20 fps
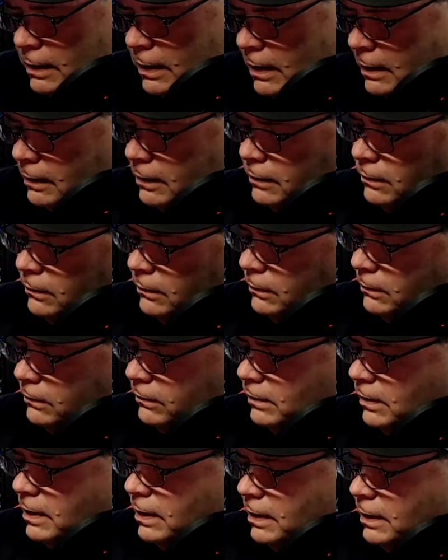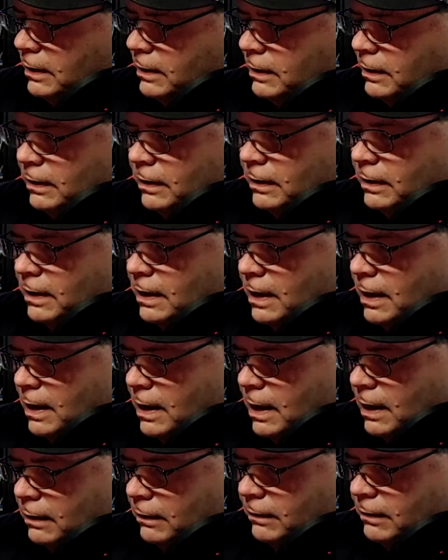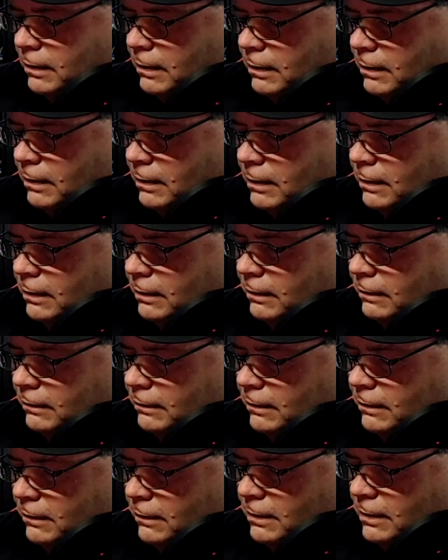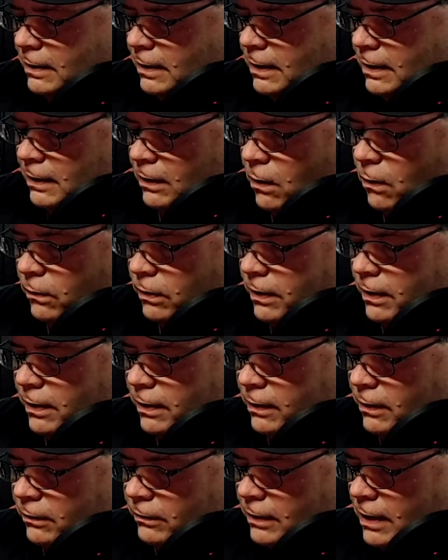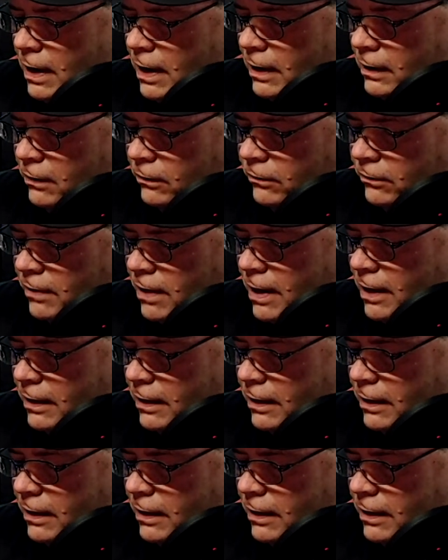goes like that. Okay. Oh, there it goes. Yeah, it goes right